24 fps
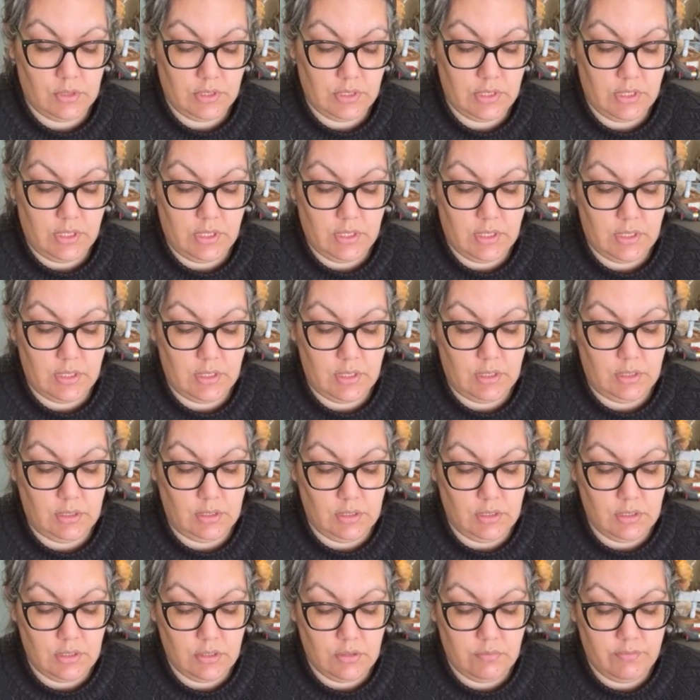Gonna add
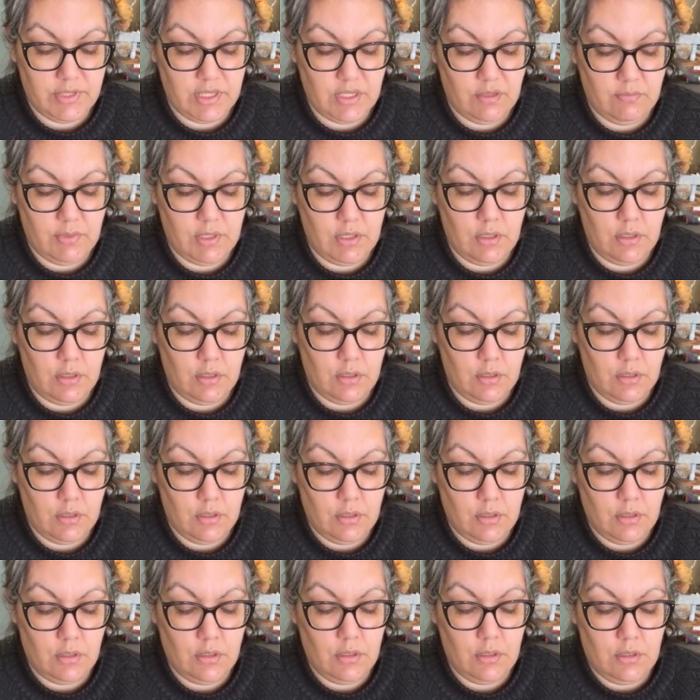a little baby
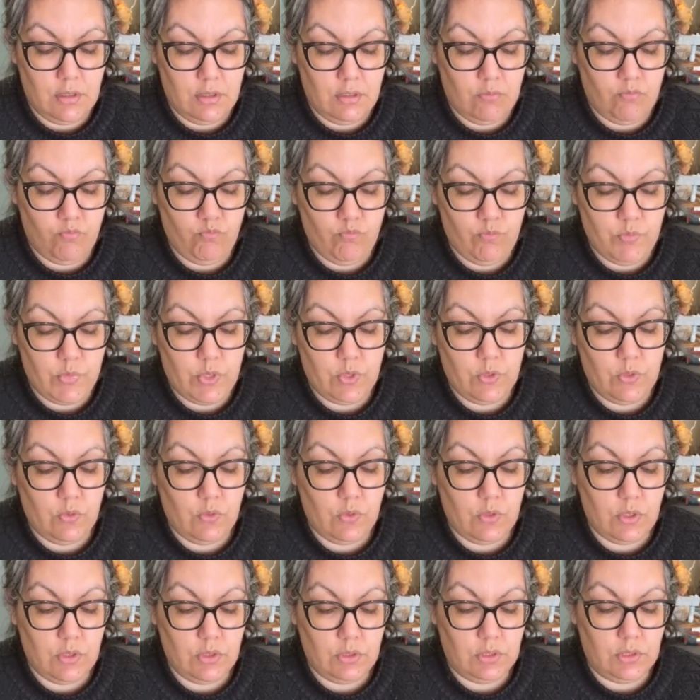
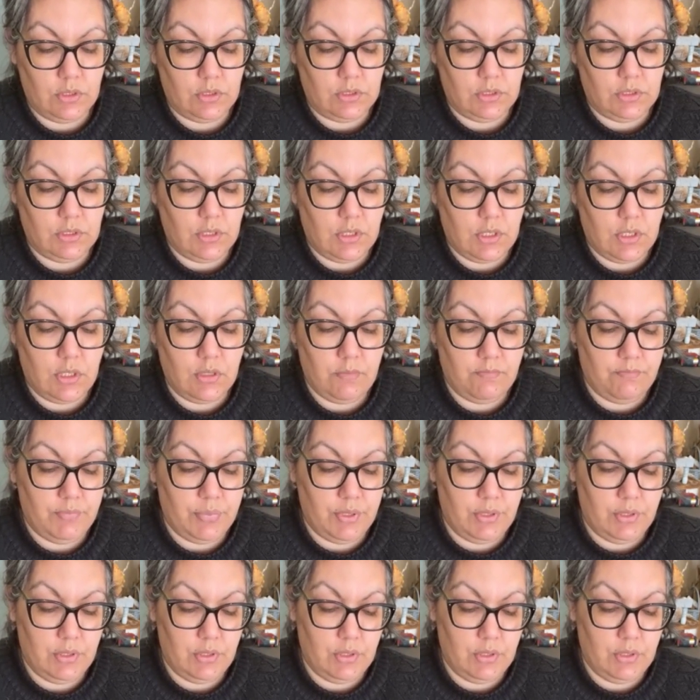bow on the top.